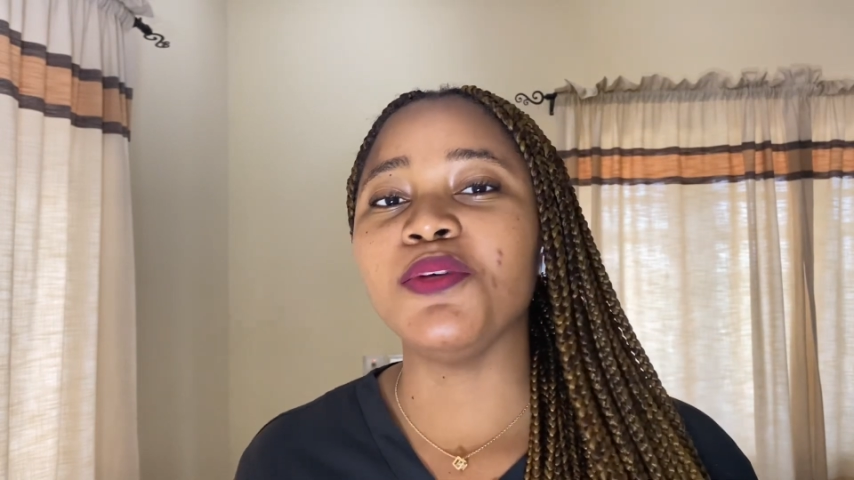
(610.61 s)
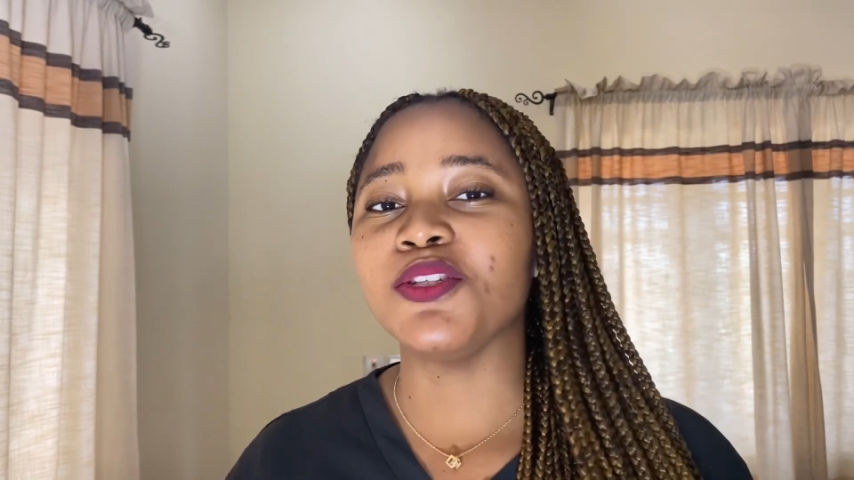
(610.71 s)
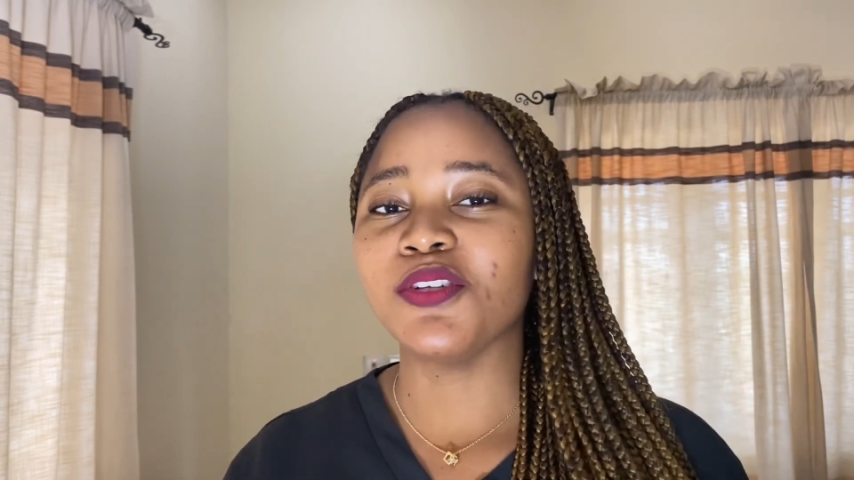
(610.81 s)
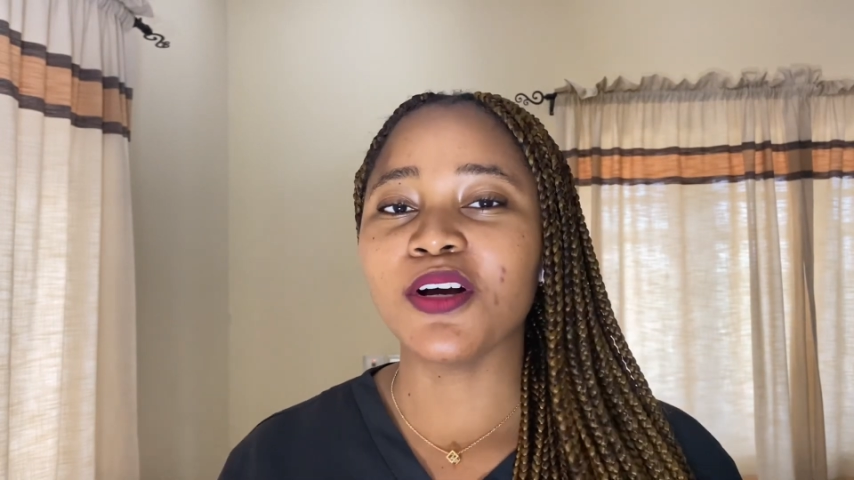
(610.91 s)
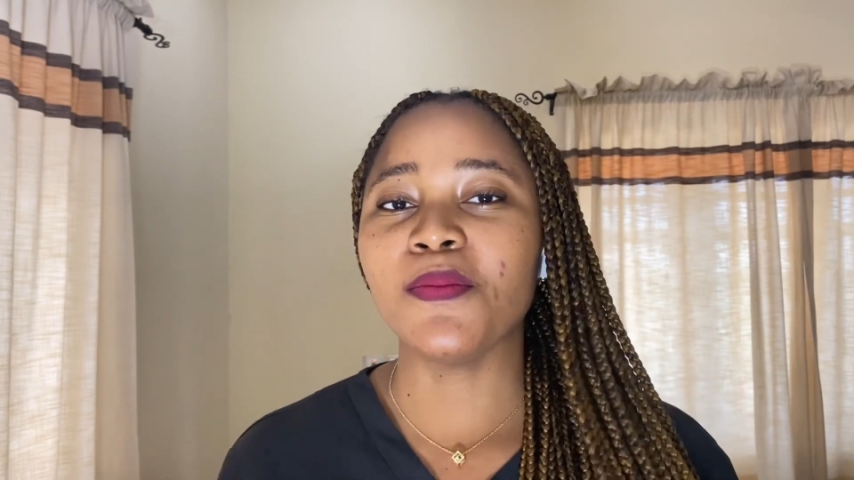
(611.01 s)

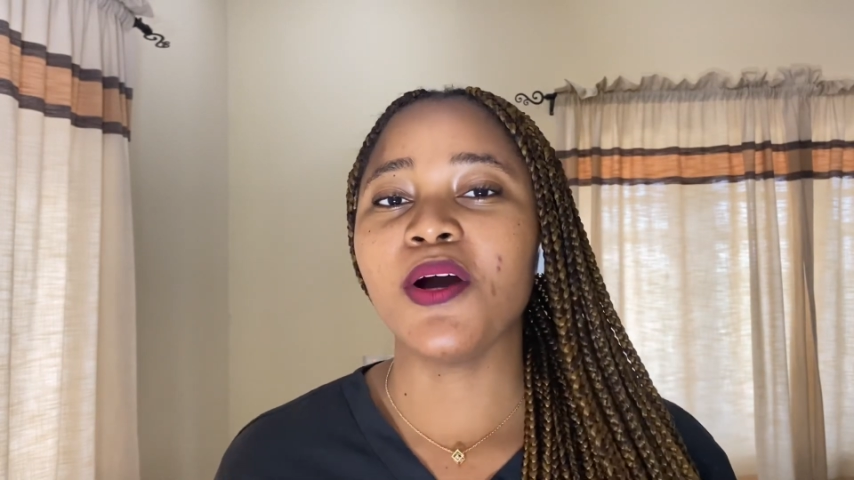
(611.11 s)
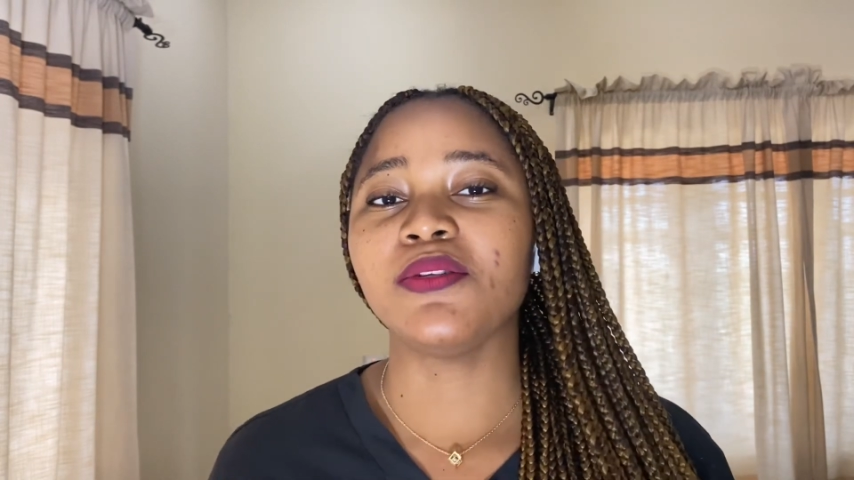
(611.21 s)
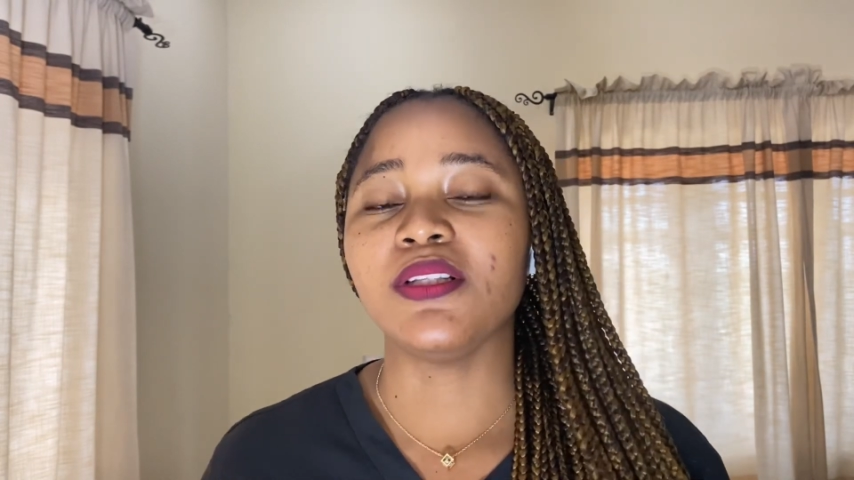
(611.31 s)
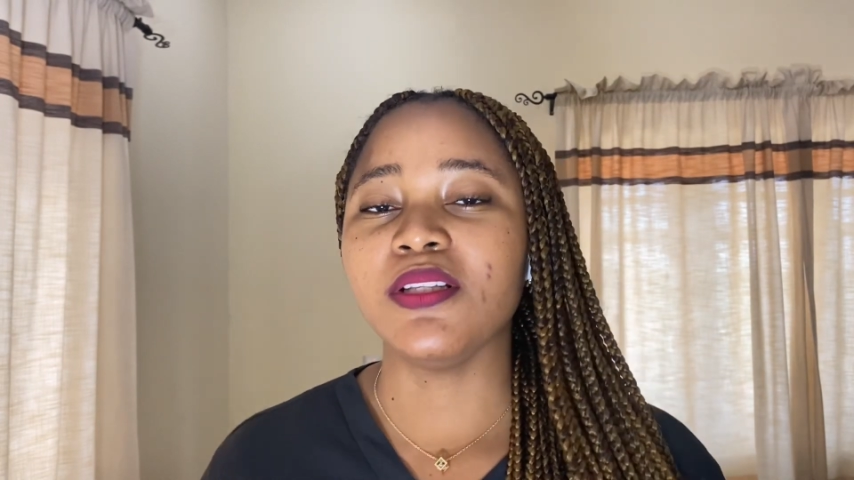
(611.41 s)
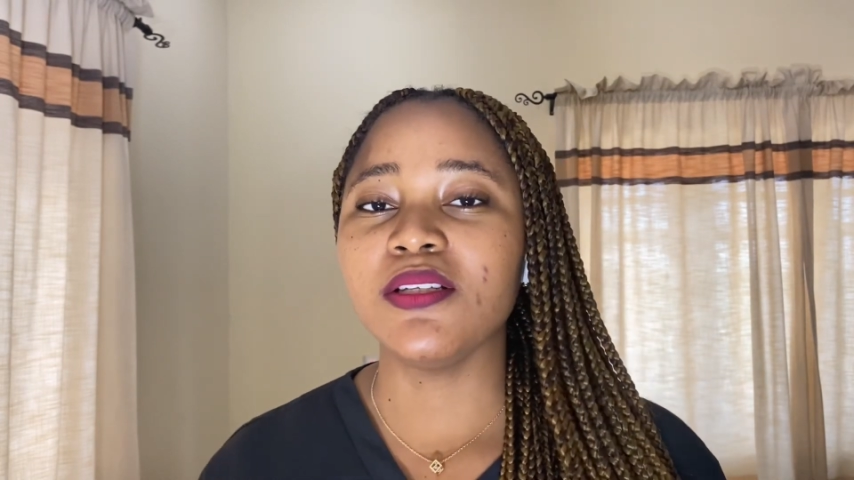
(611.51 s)
talk about in
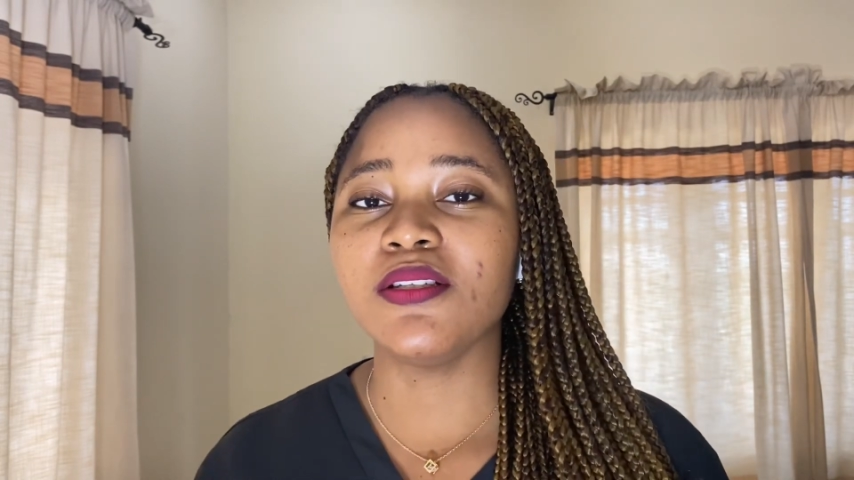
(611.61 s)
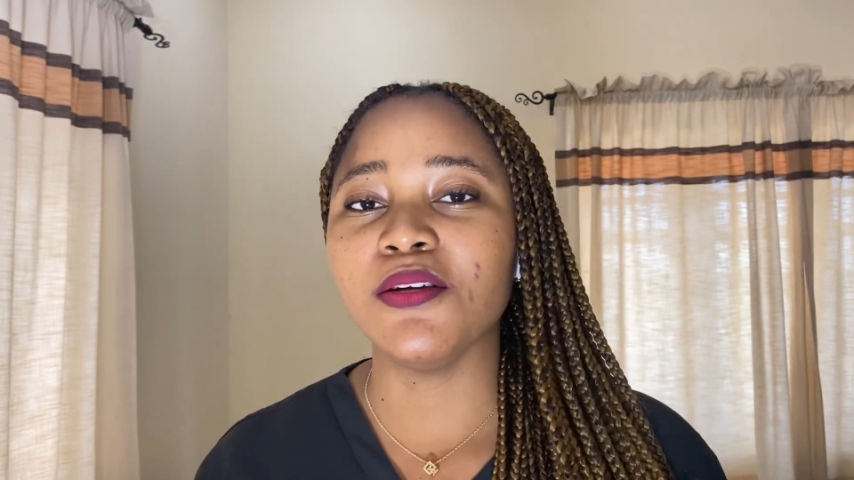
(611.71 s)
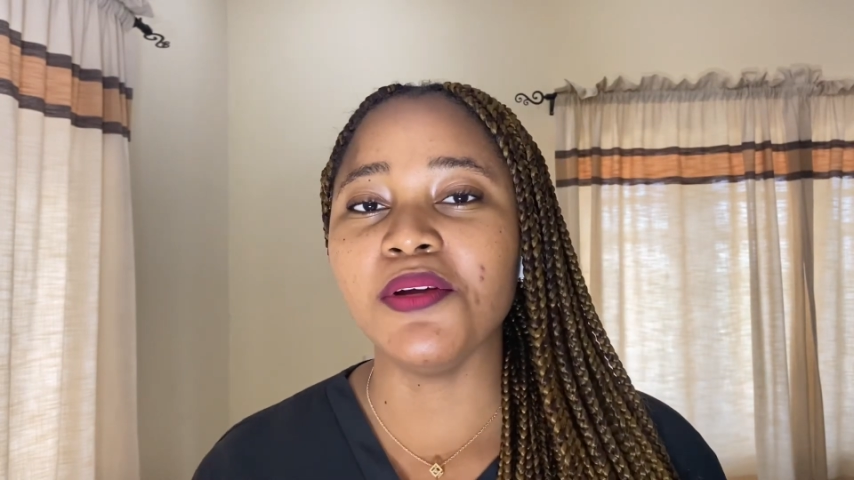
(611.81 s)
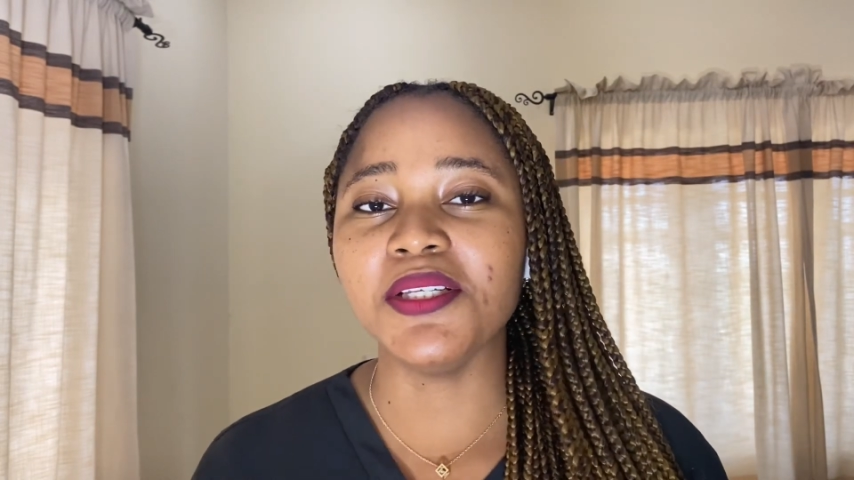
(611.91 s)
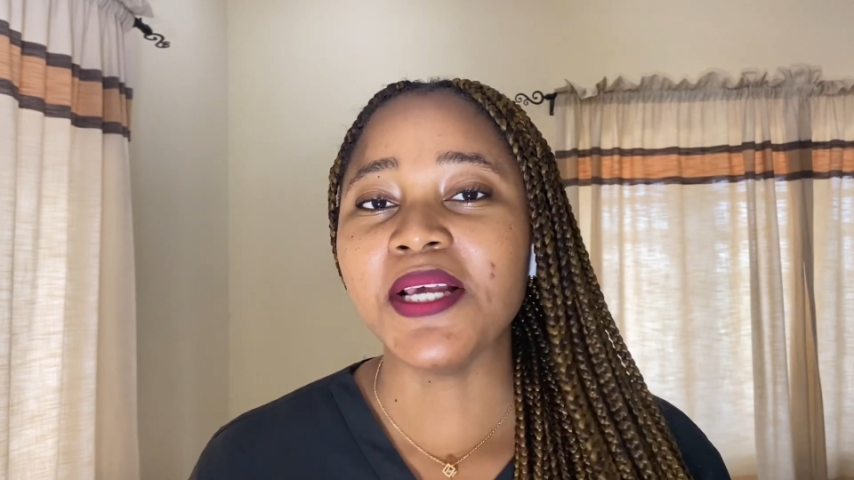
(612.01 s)
this series,